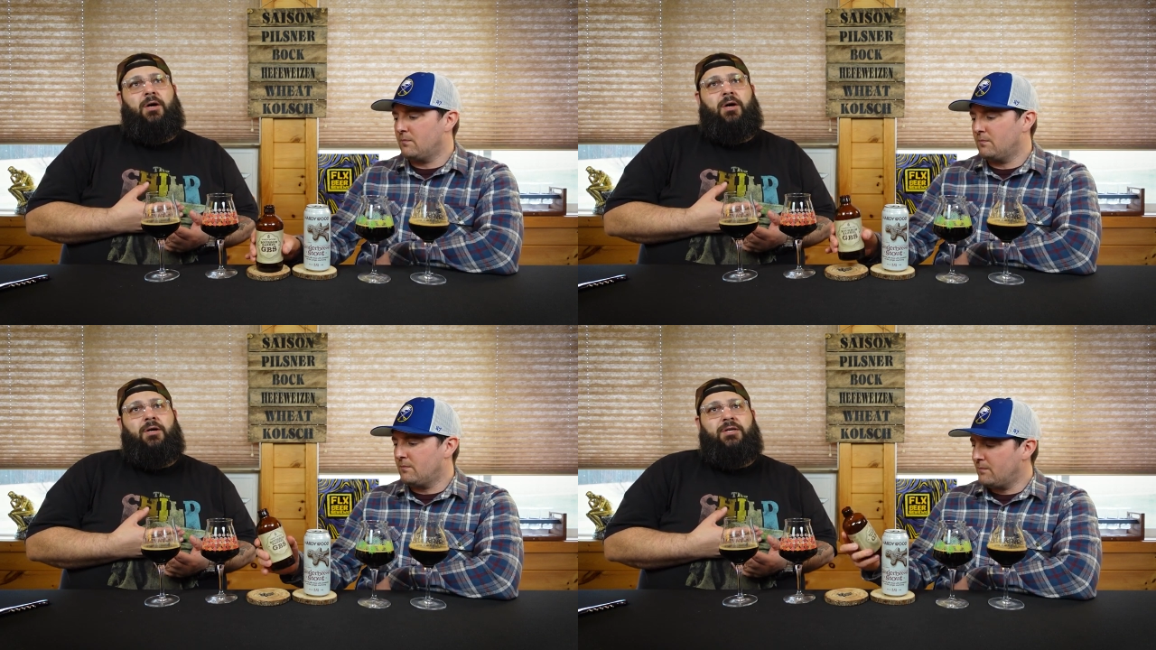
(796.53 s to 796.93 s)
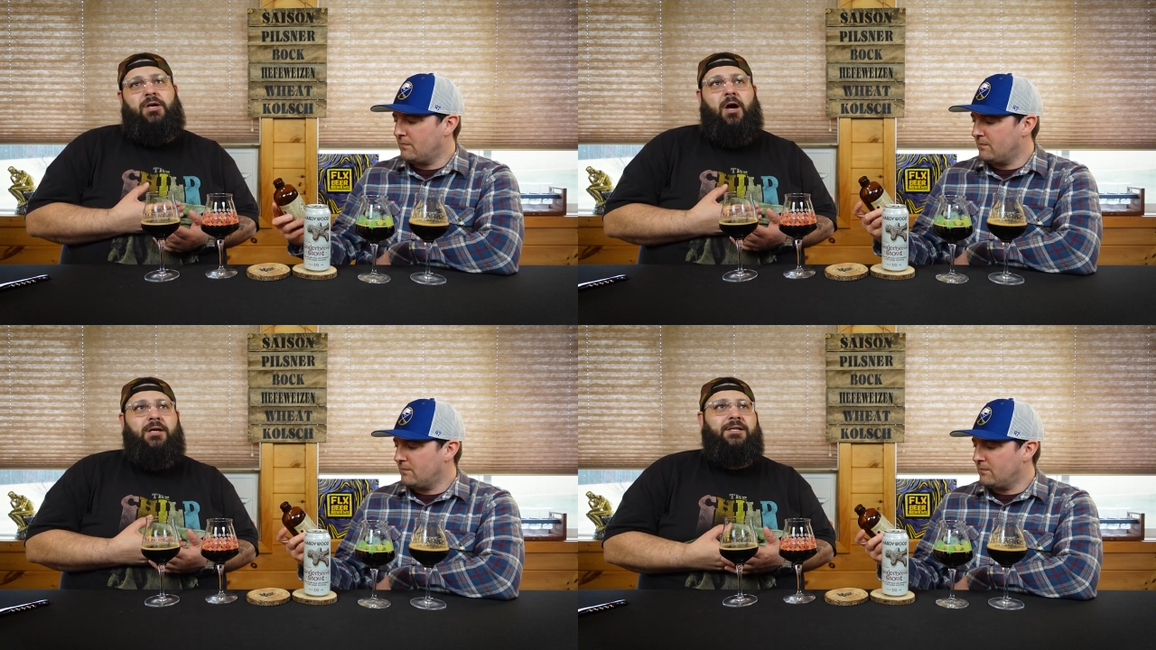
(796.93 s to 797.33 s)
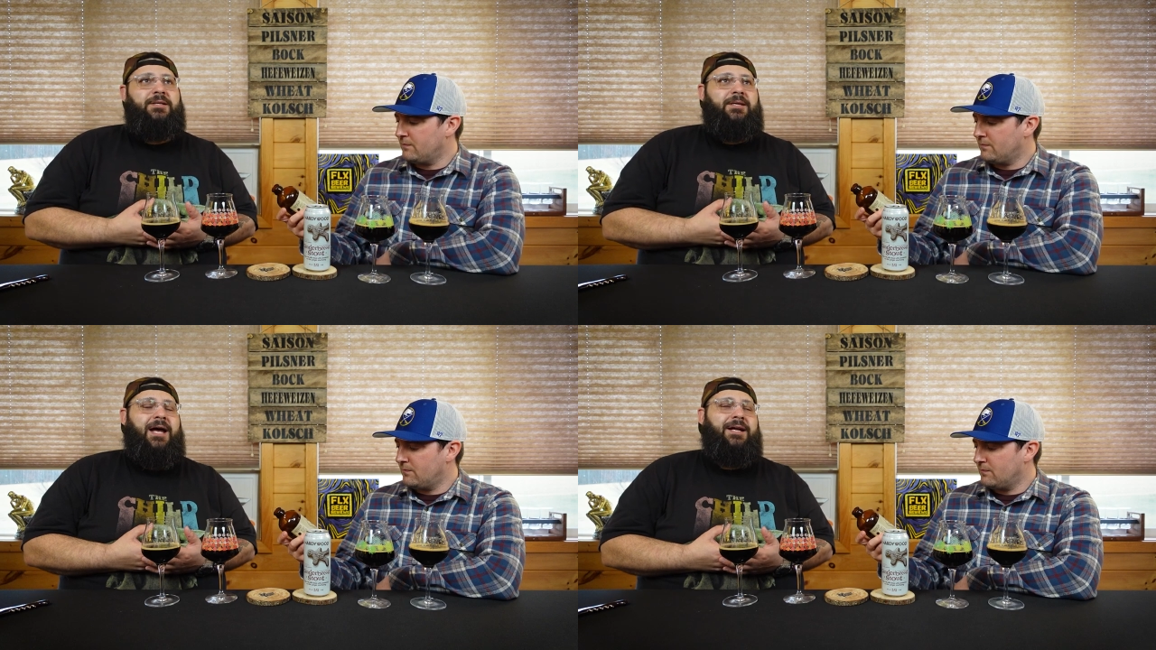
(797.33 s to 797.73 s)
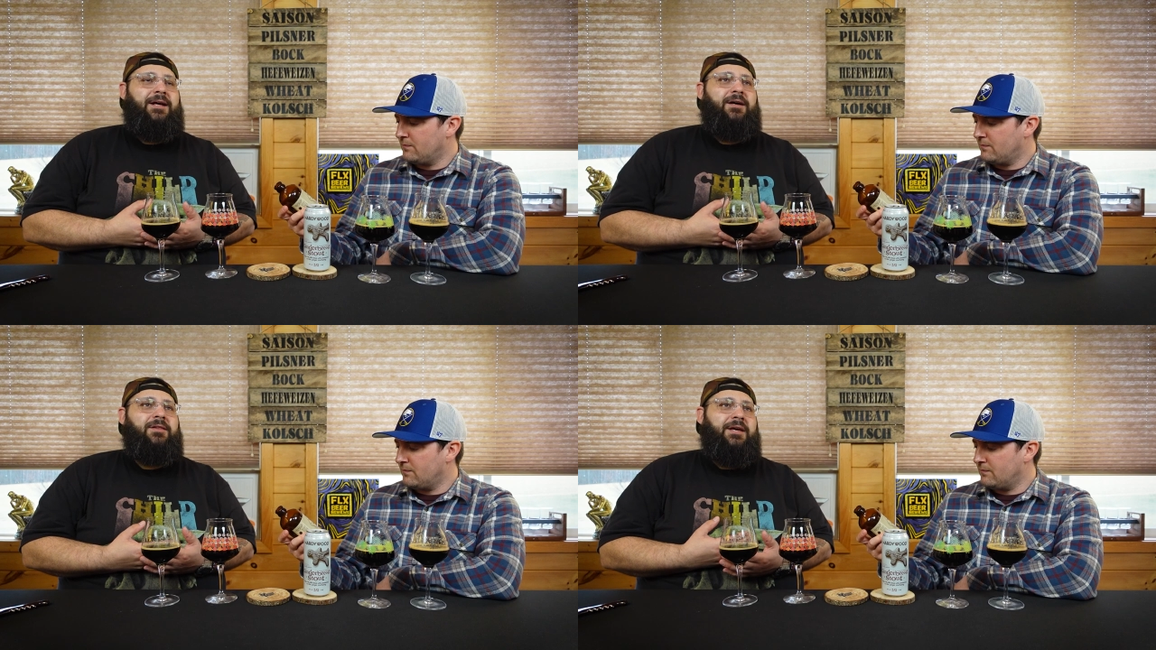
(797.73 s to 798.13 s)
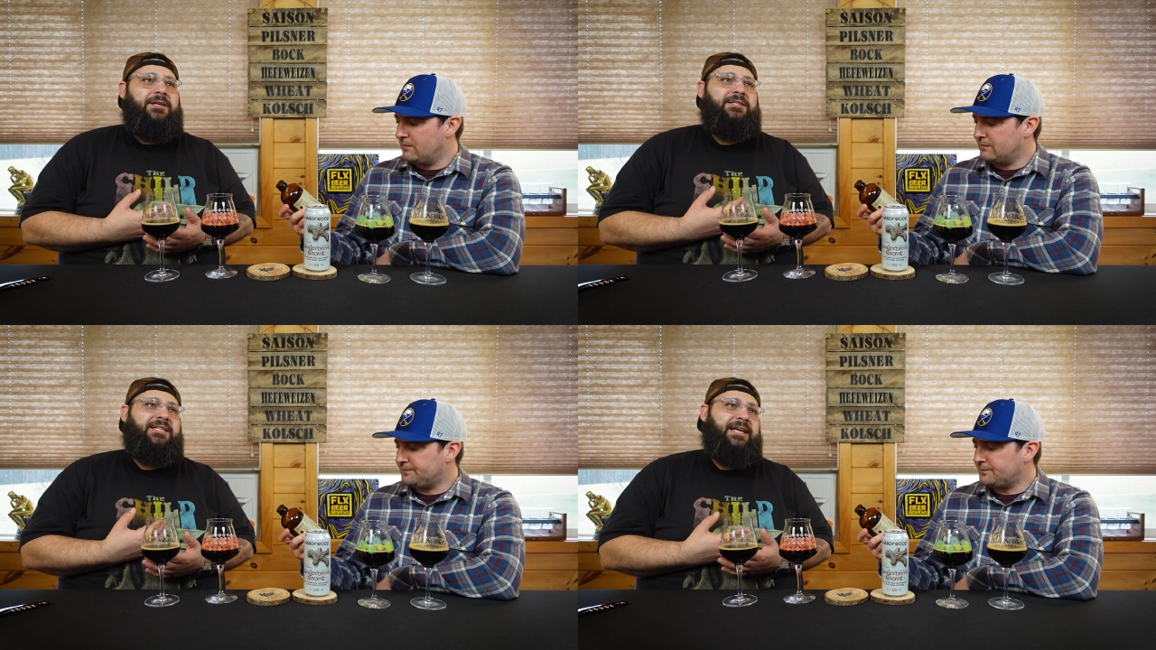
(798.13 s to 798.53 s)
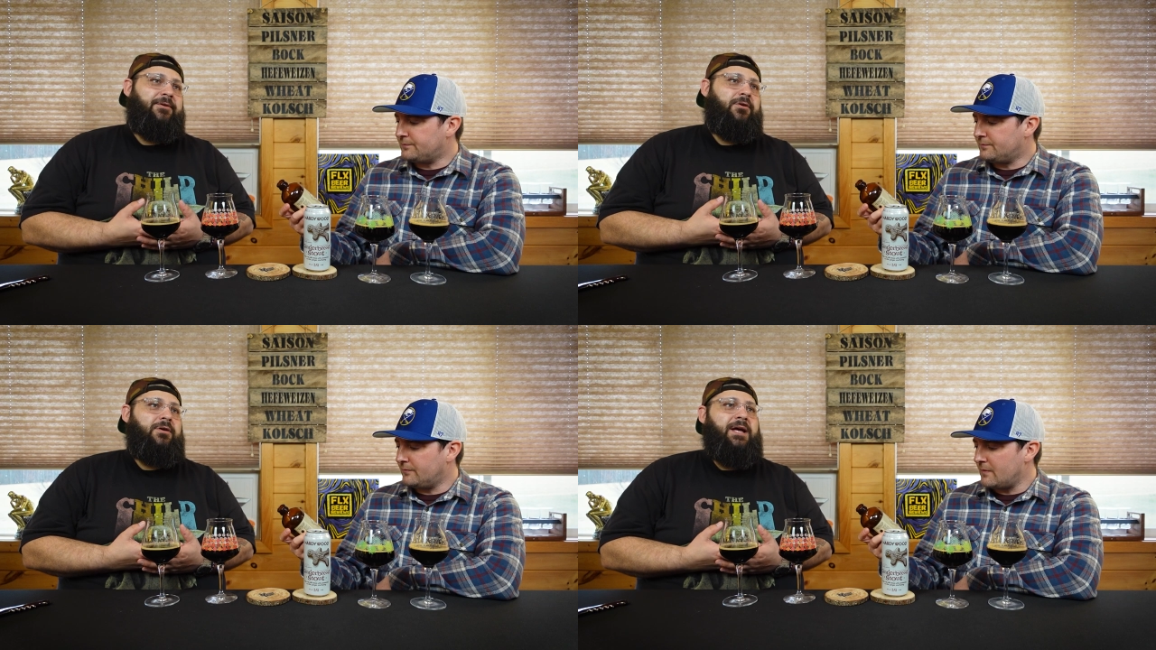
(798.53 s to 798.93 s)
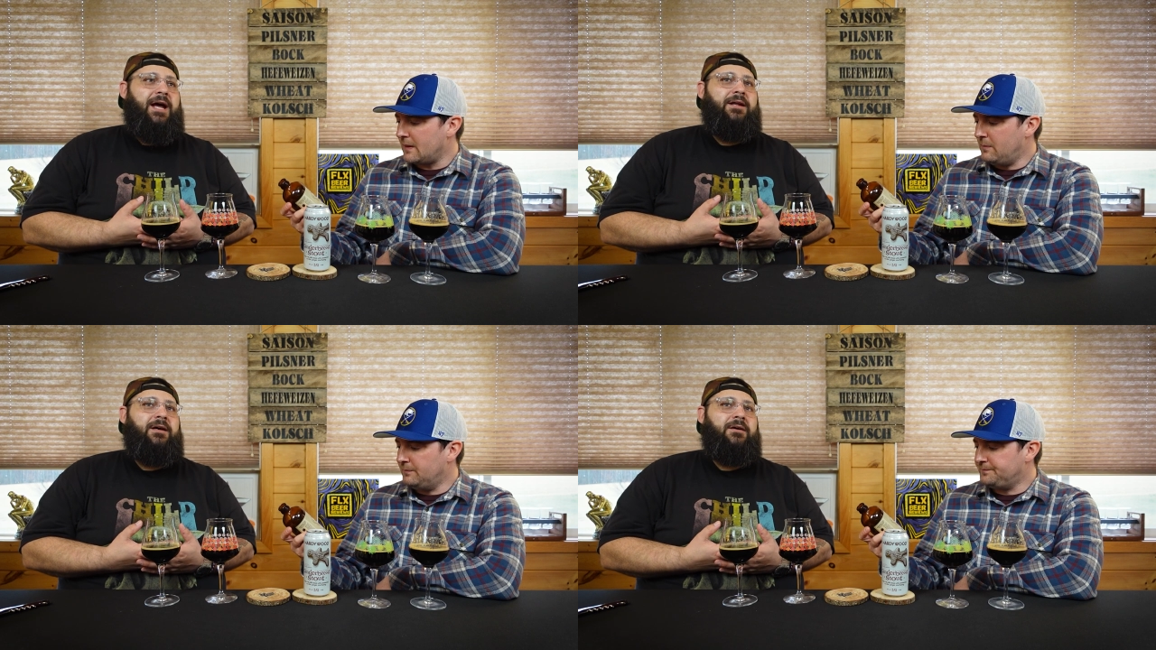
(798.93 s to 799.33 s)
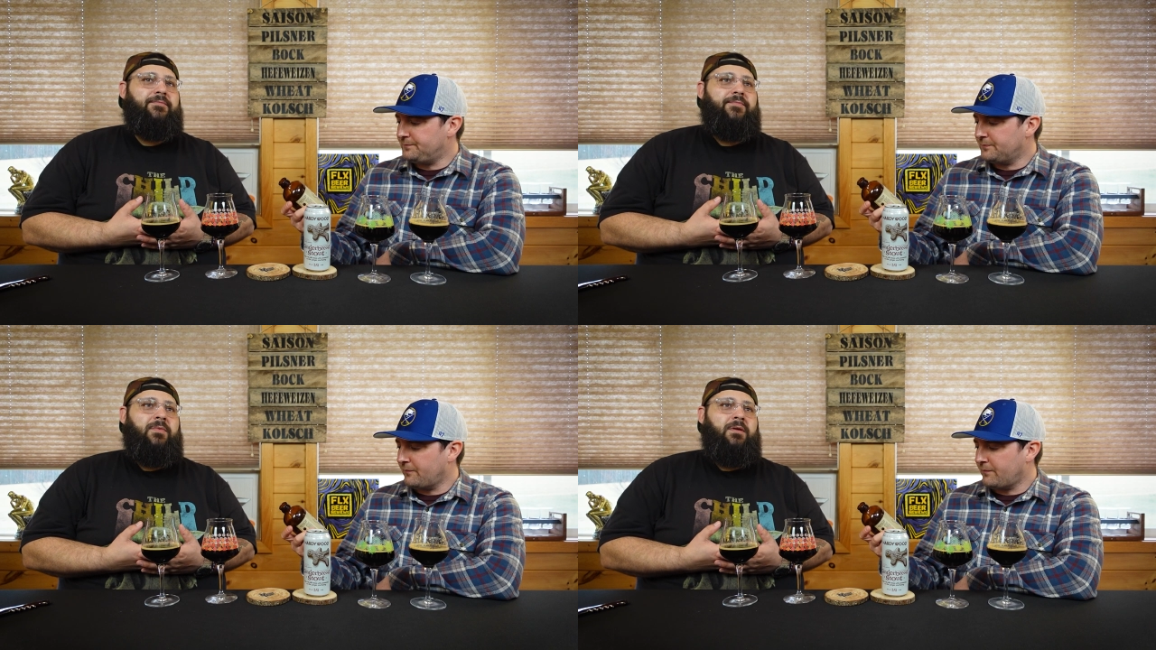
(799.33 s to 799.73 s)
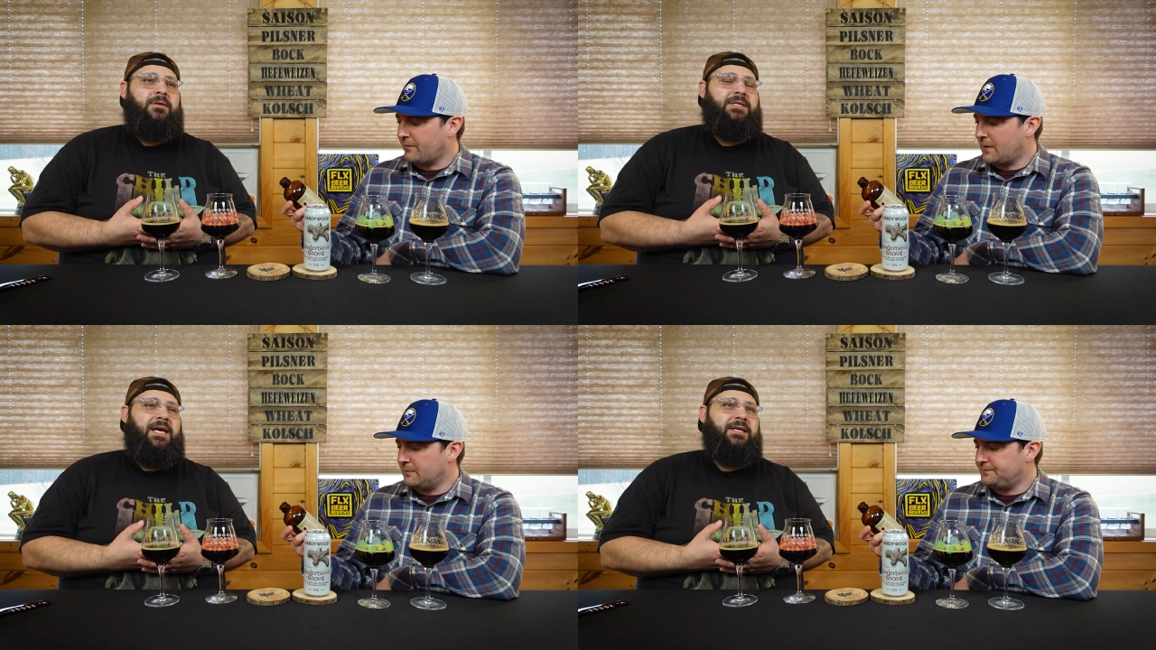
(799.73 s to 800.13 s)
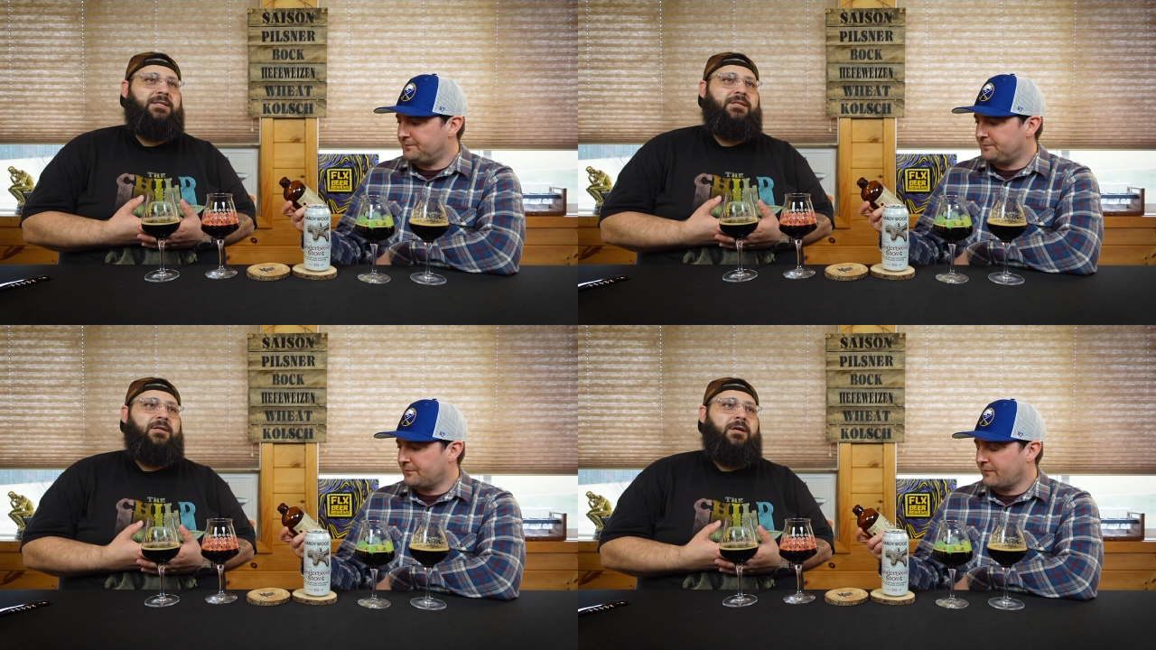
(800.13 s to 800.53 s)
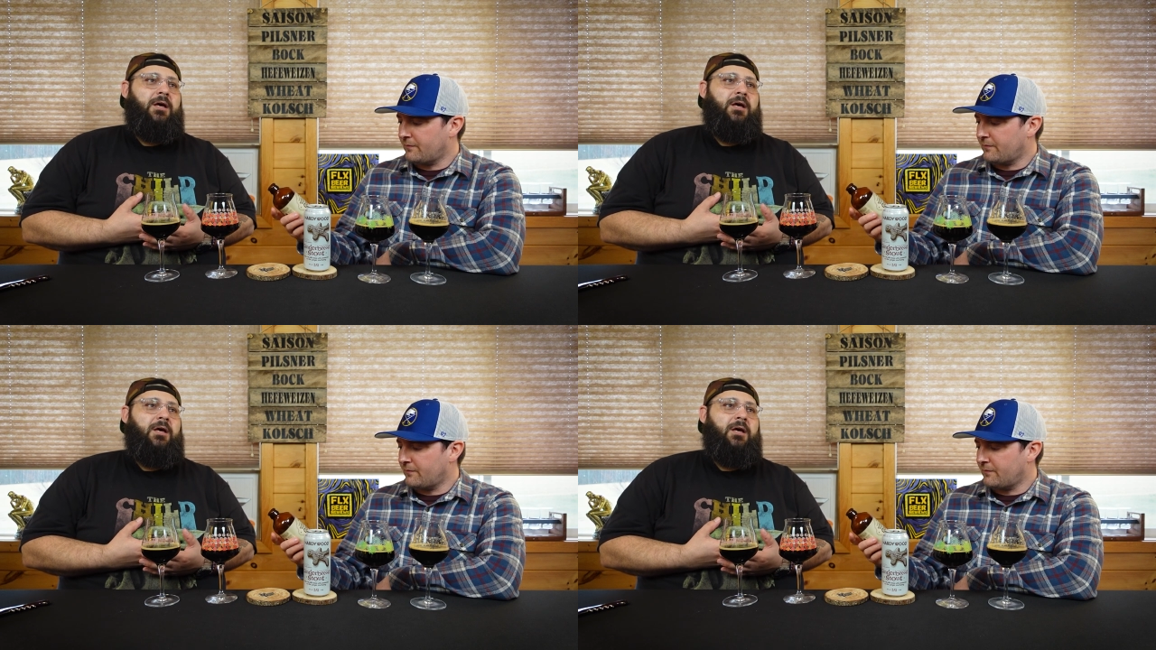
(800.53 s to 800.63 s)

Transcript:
Speaker 1: a young kind of like cedar kind of taste,